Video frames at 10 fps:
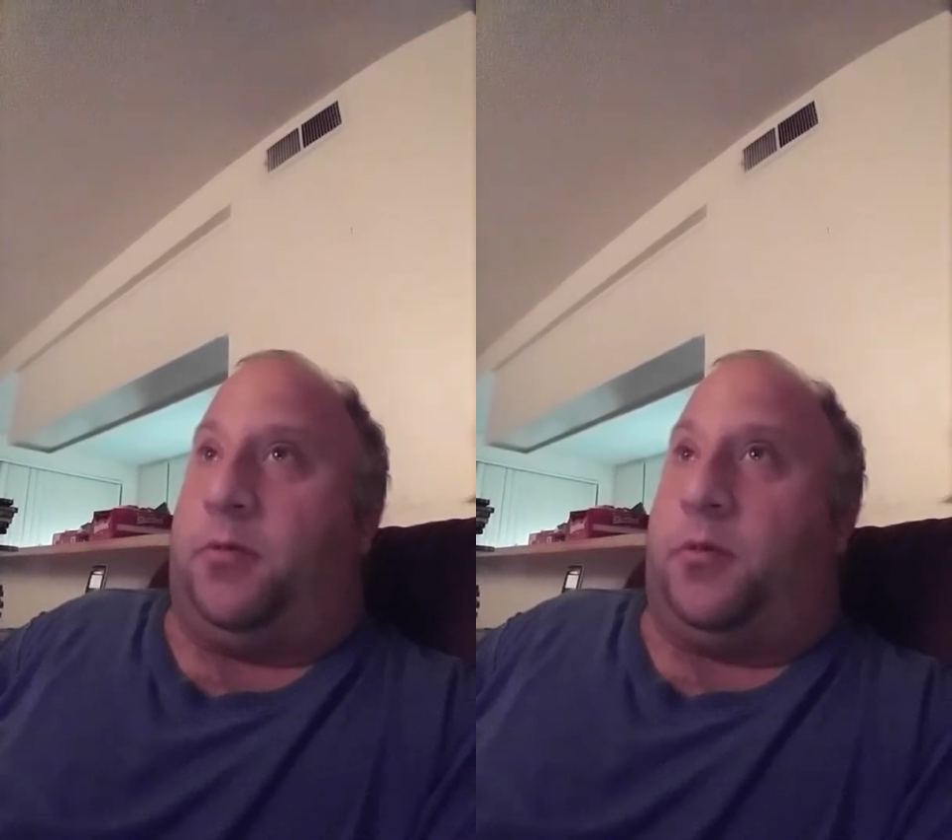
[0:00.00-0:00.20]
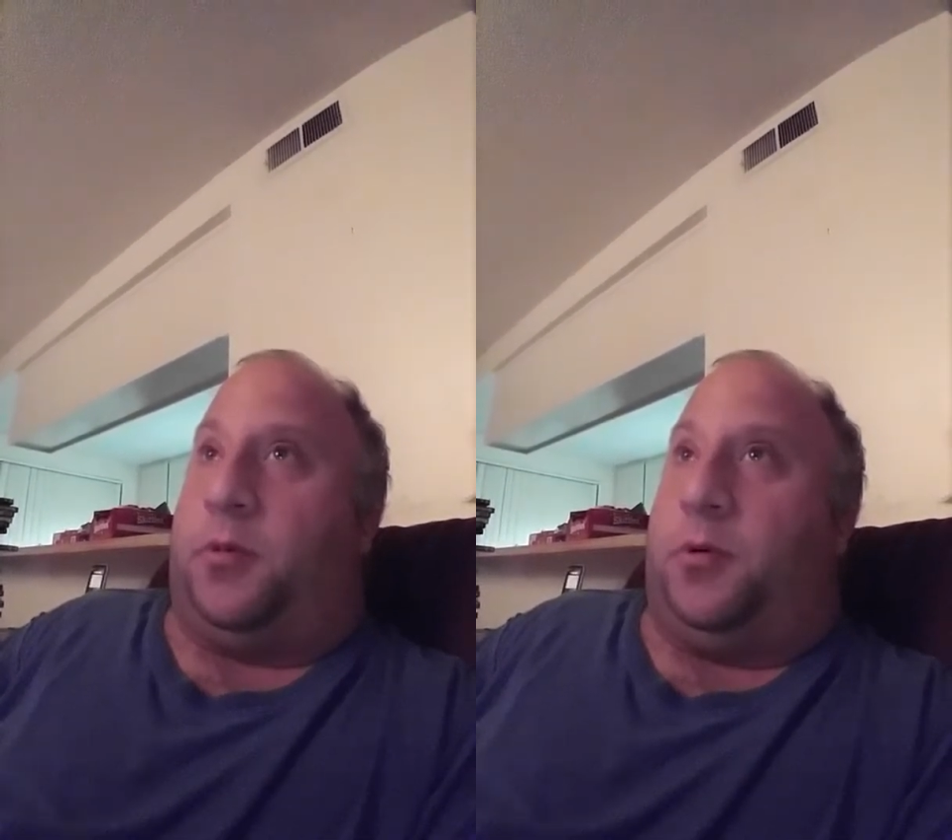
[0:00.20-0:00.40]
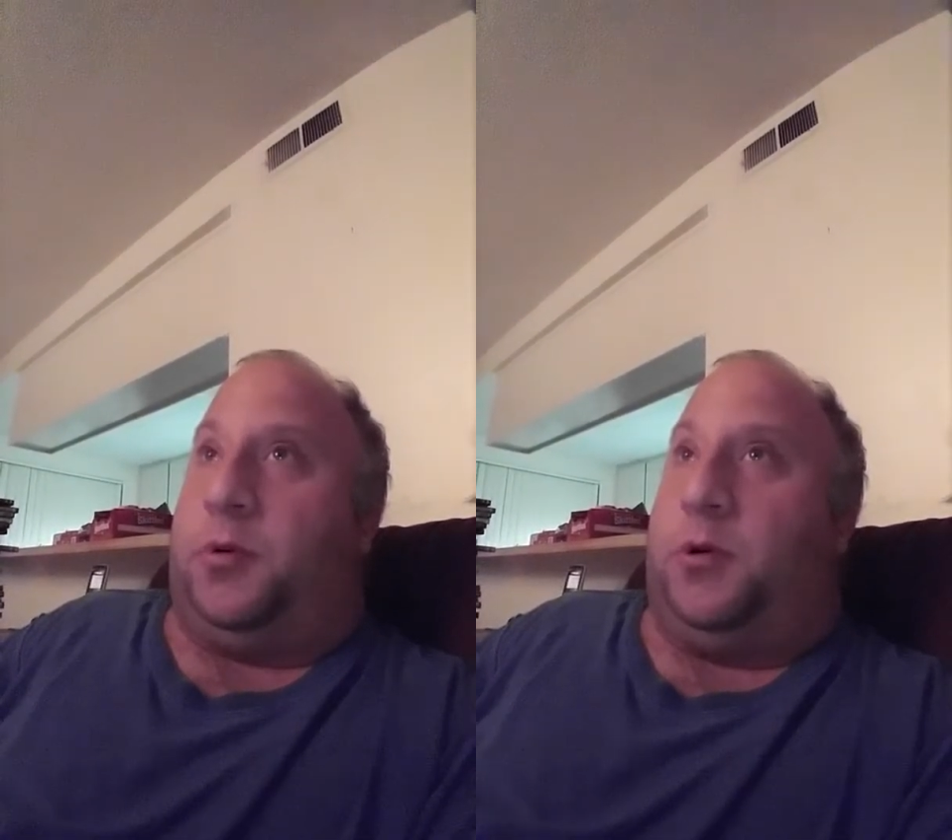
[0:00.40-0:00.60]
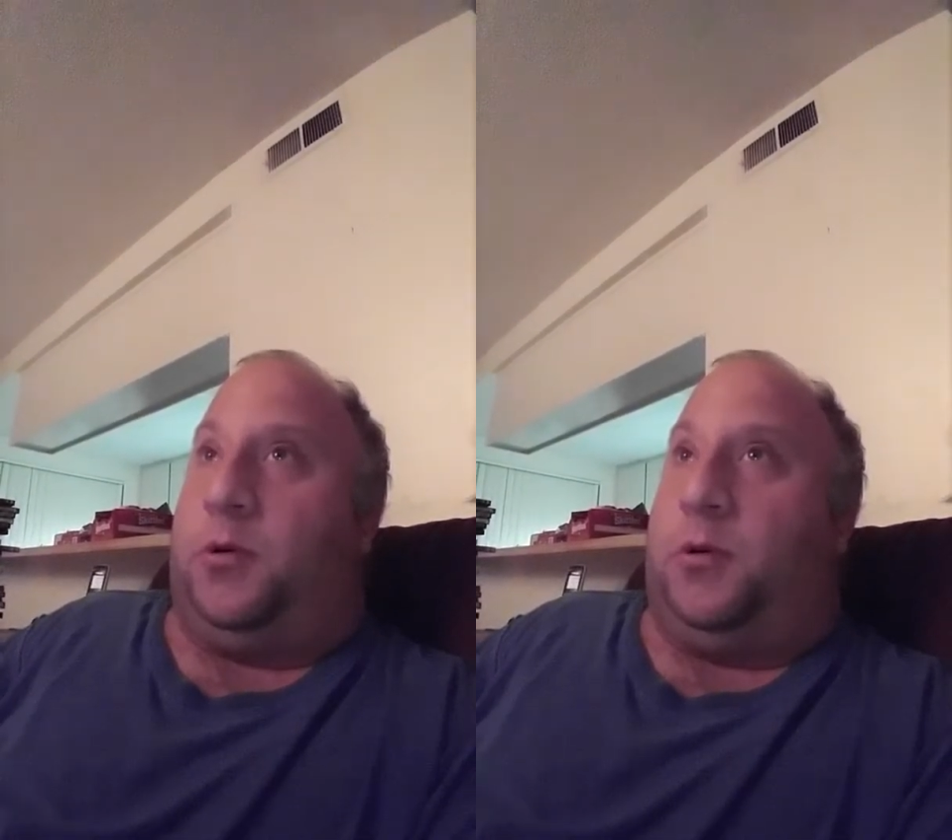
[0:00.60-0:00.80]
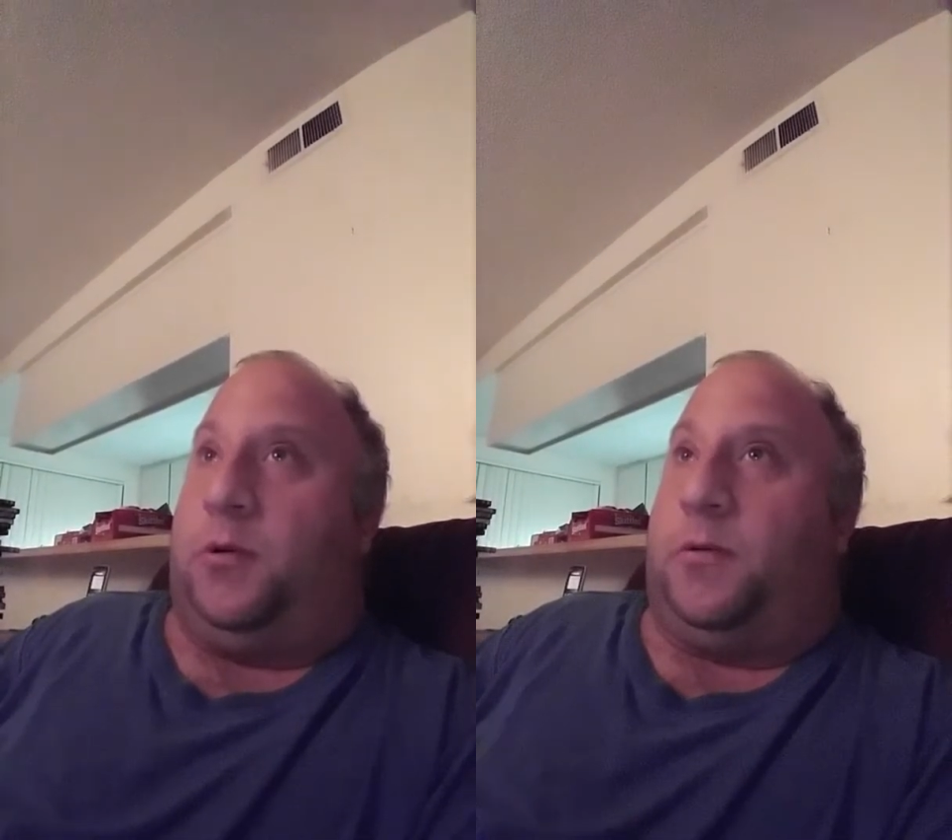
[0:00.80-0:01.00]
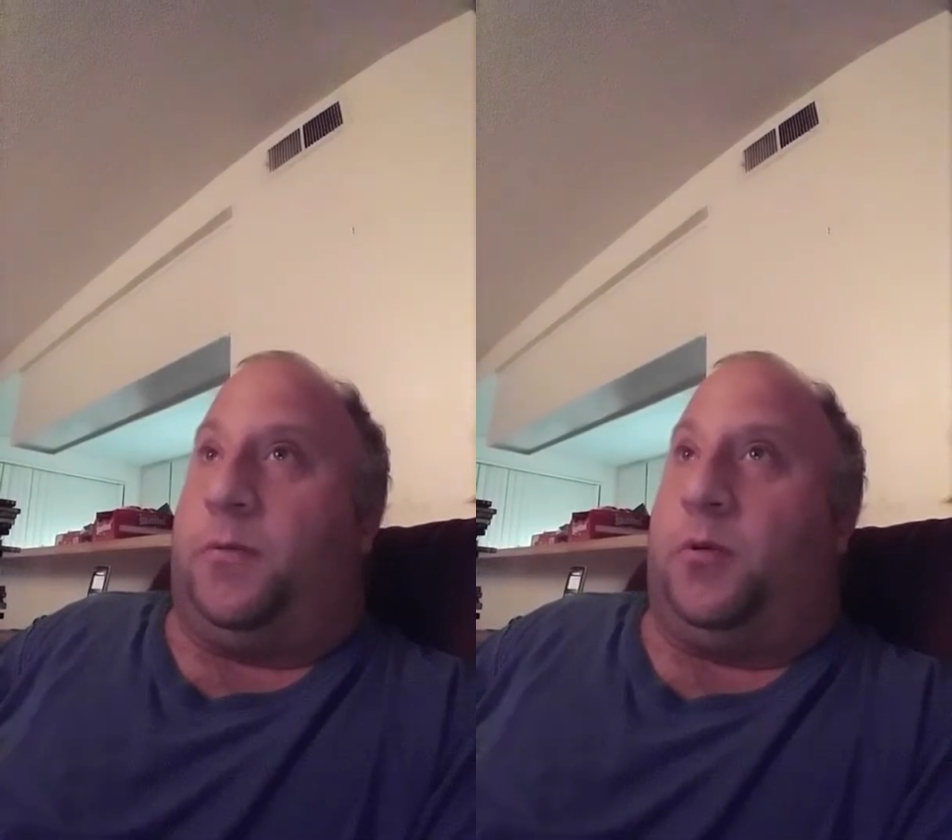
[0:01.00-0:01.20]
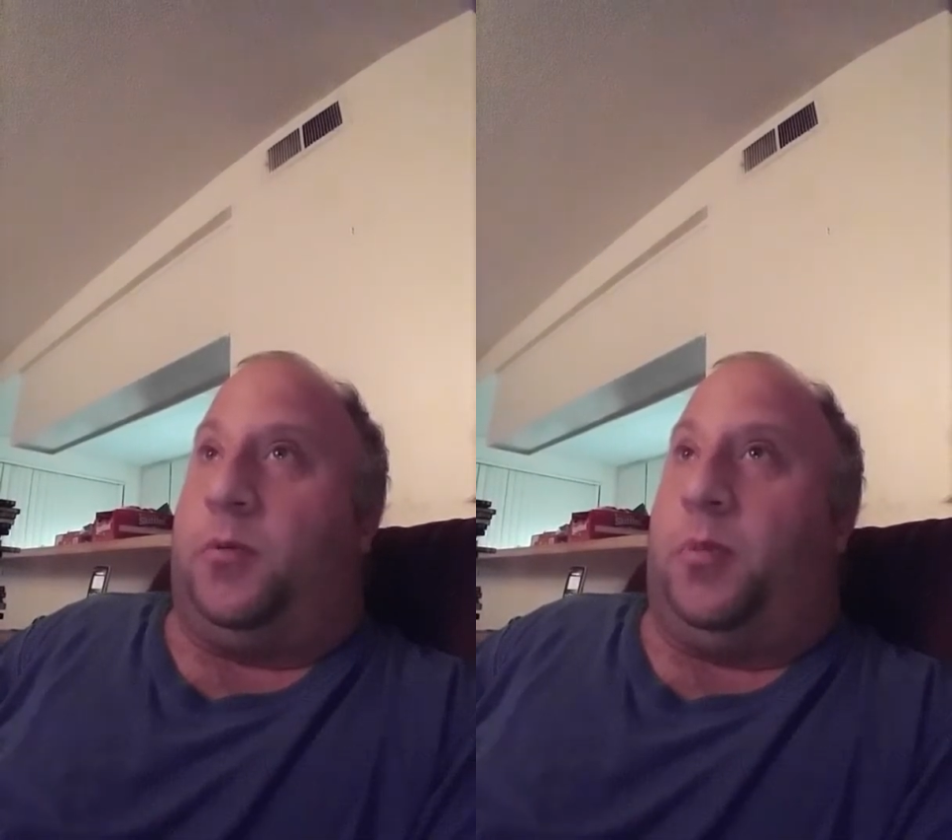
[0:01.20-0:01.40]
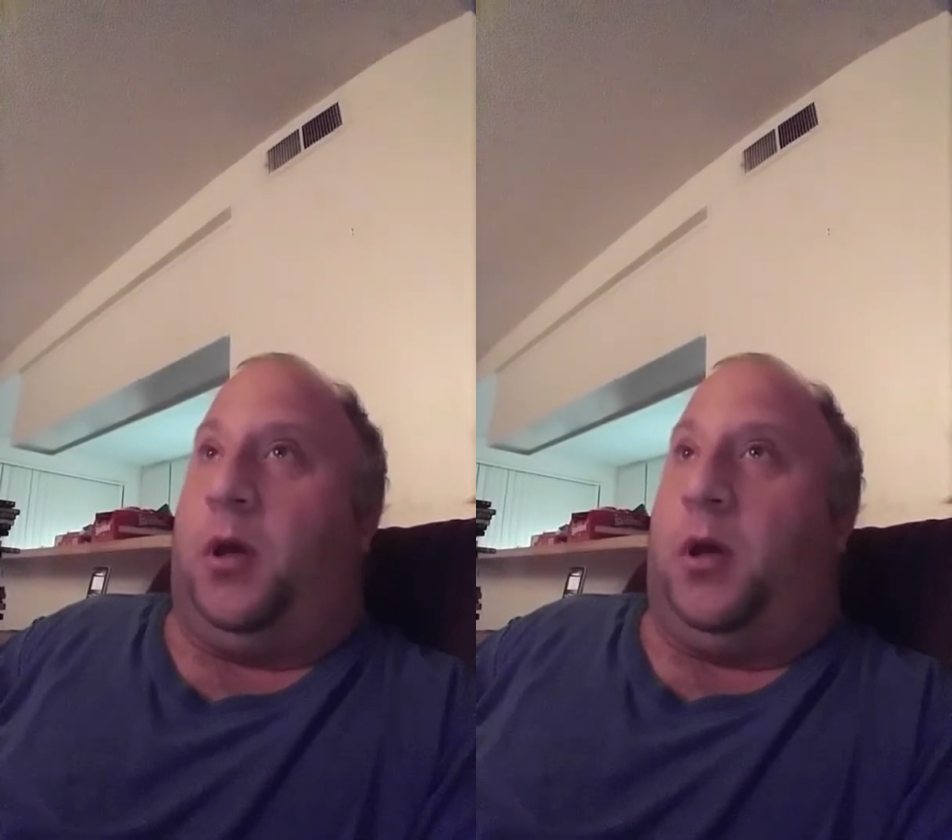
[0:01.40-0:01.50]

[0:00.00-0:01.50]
going to the food